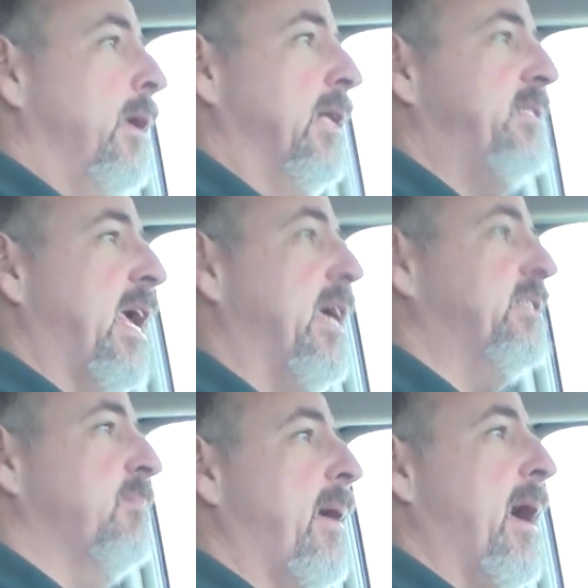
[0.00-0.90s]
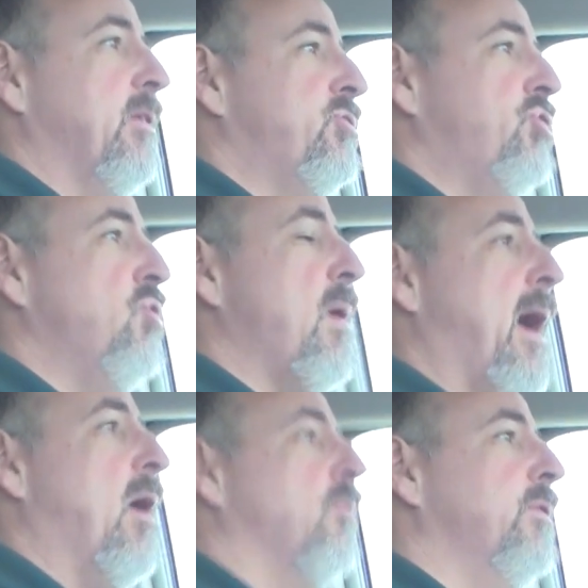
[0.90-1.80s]
It takes about 2
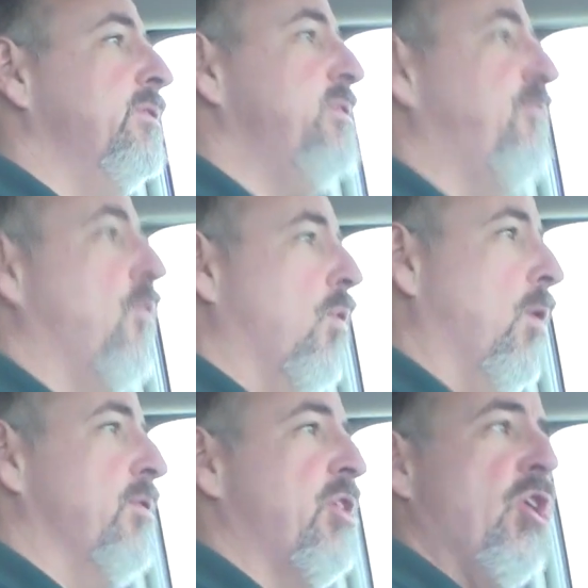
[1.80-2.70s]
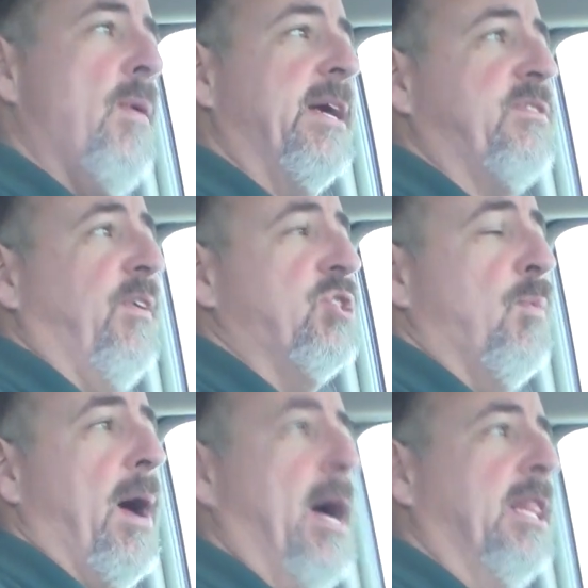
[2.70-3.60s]
hours for the U.S. Fish
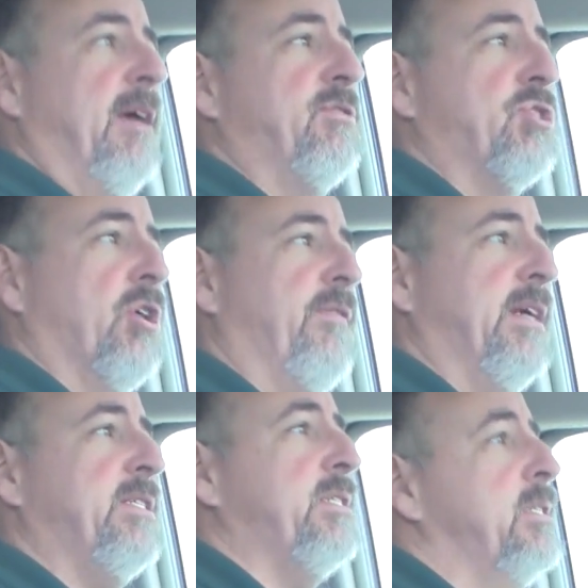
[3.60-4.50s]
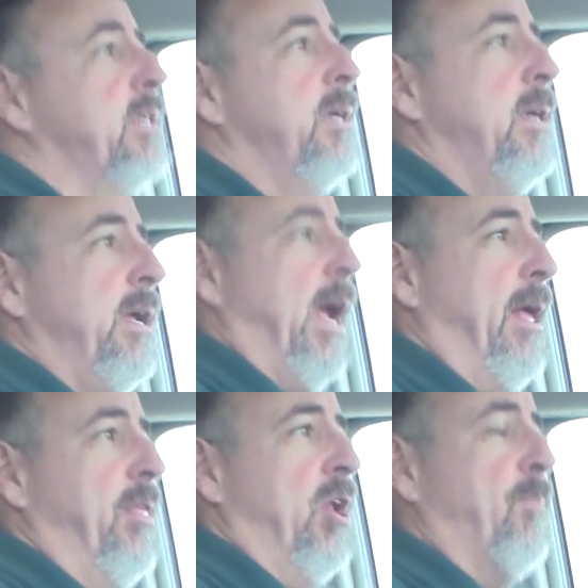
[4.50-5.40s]
and Wildlife Service
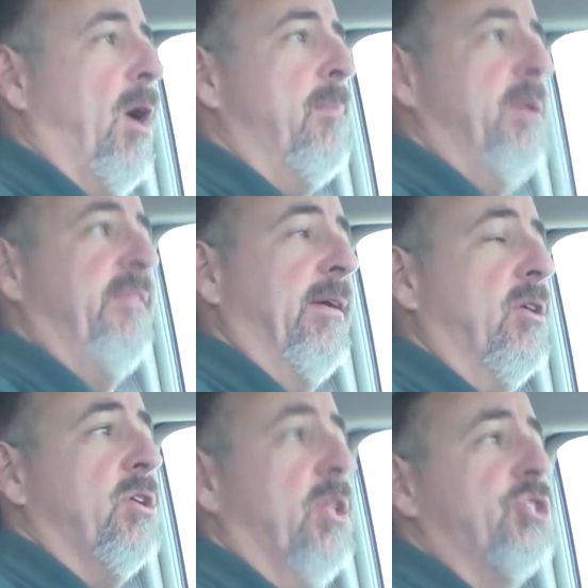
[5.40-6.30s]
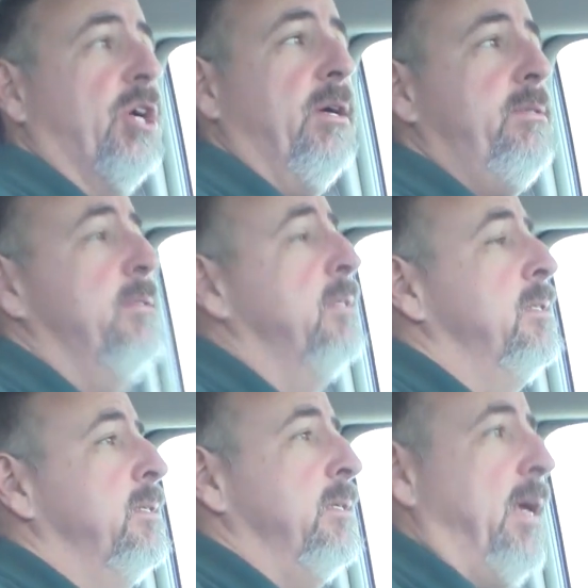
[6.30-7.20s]
and the Department of Agriculture
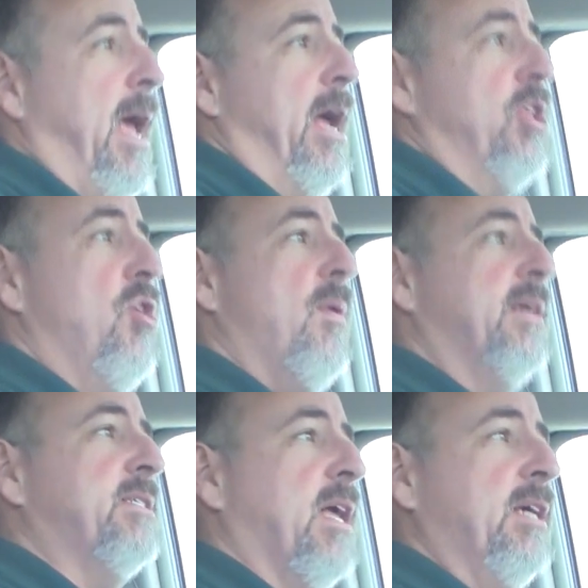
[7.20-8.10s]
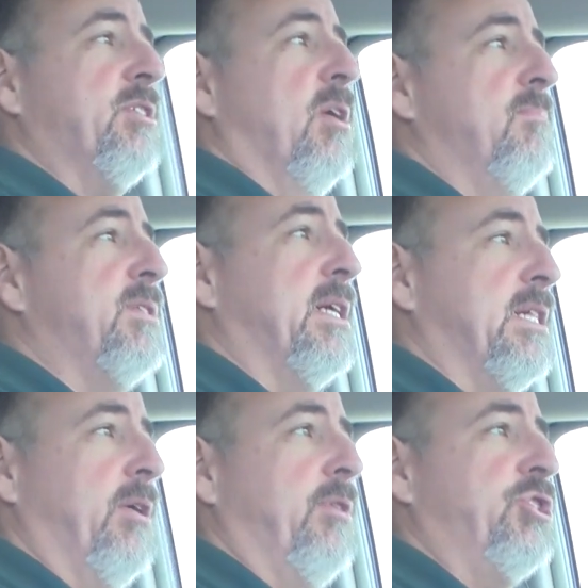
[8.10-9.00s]
and U.S. Customs to
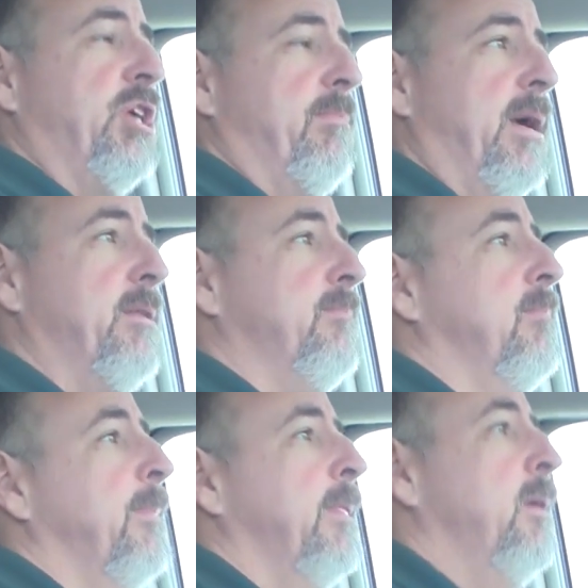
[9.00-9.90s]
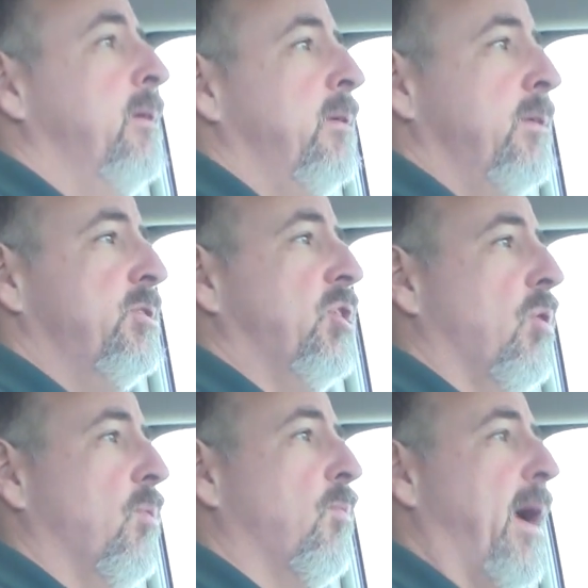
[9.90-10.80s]
clear the shipment.
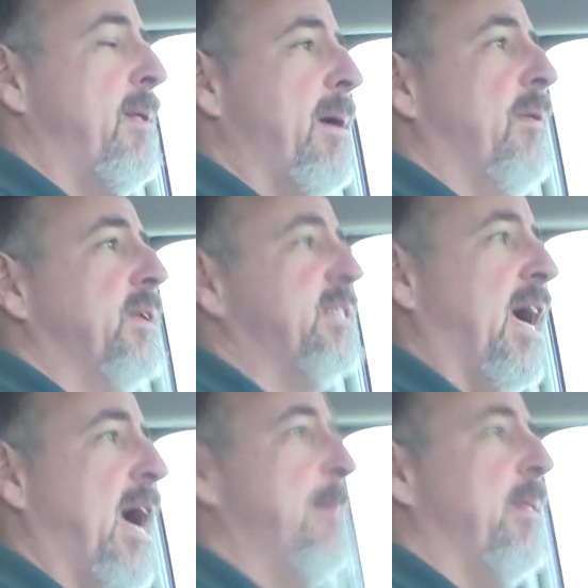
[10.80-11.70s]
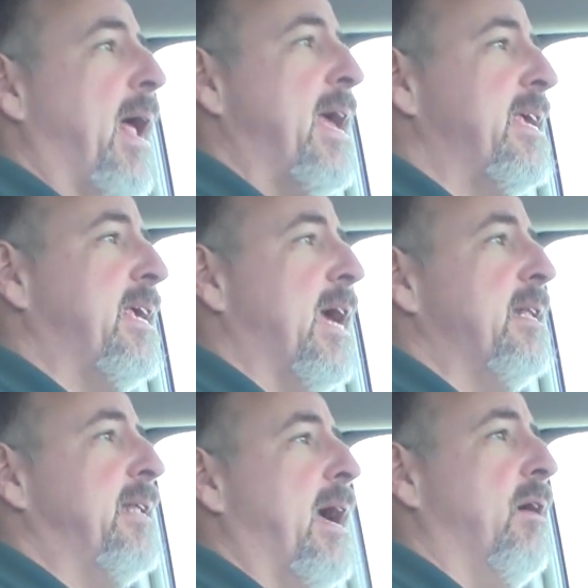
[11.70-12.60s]
So right about the time that I
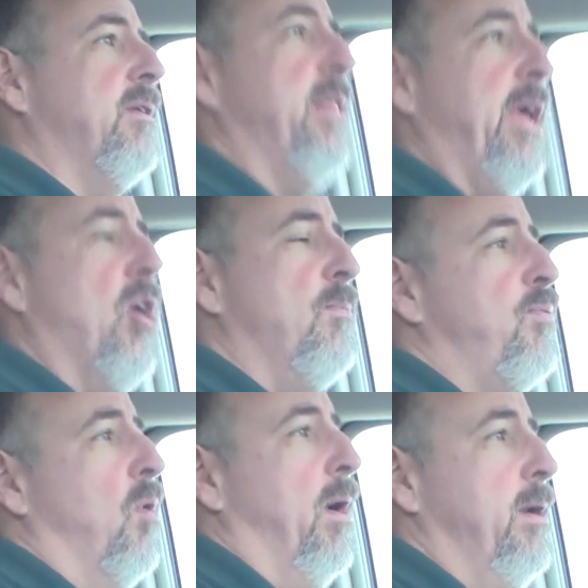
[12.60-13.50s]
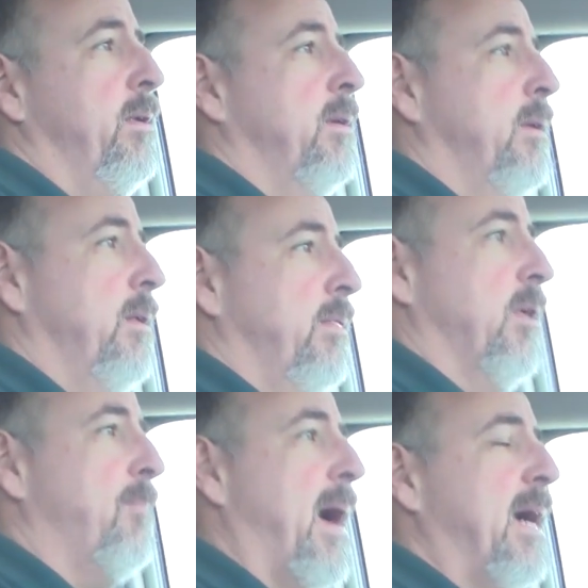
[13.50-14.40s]
get down to the airport,
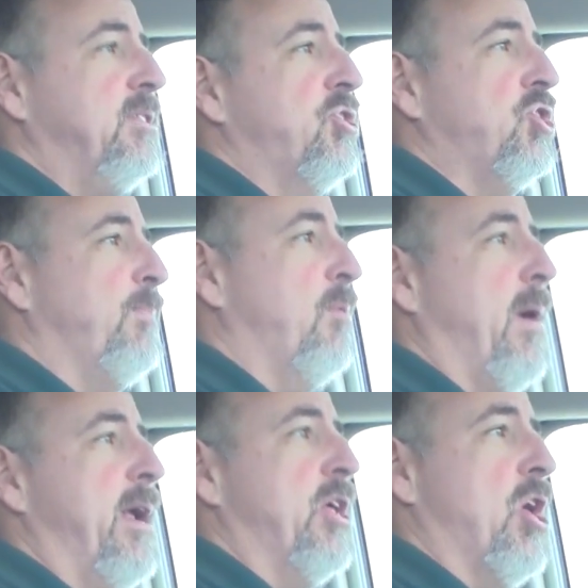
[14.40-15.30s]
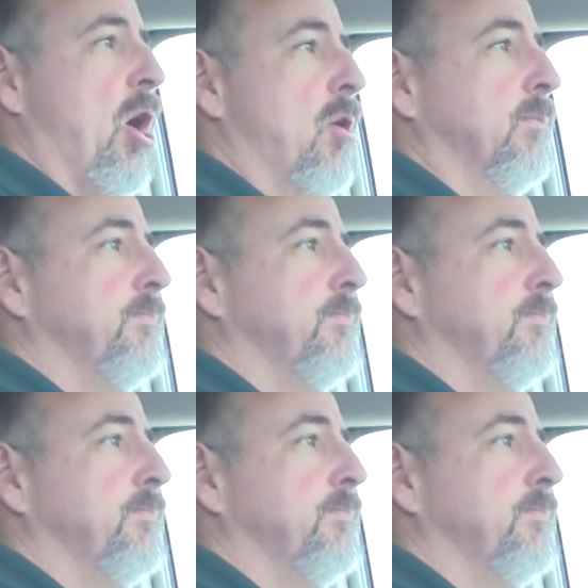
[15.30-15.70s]
the boxes should be ready to go.